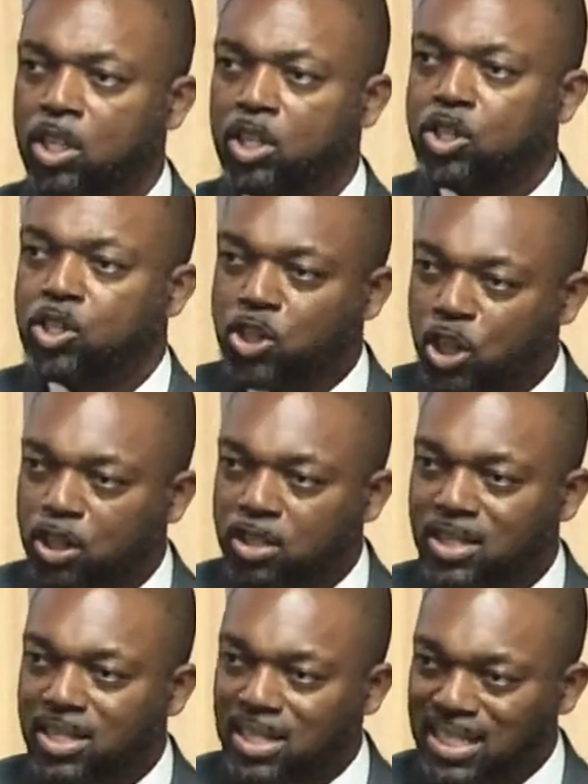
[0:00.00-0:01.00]
should
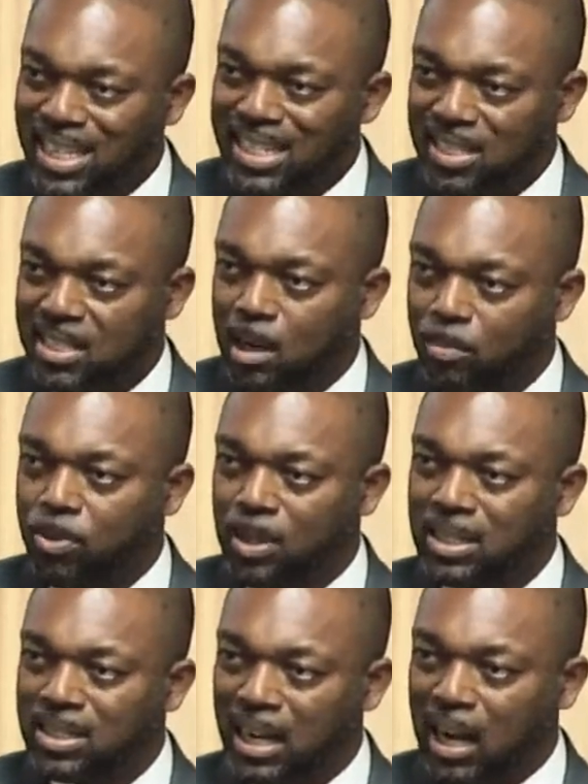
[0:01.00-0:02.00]
say
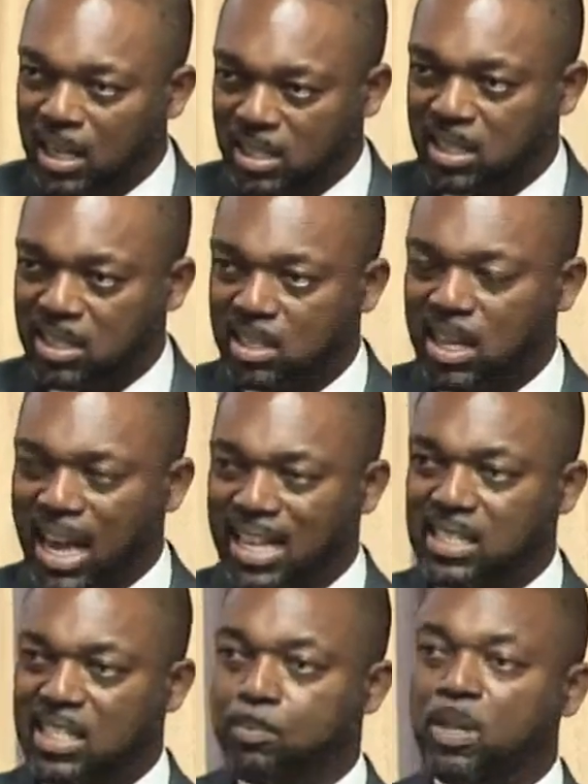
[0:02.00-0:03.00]
something to us as
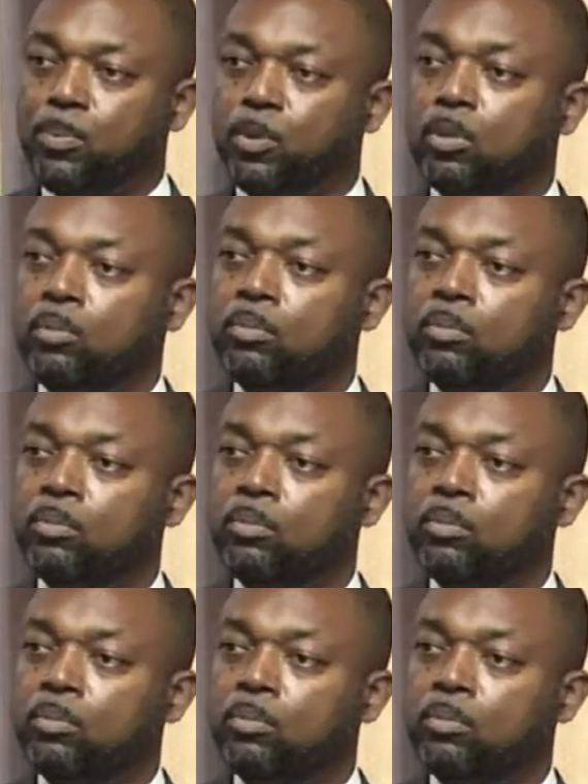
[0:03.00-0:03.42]
their people,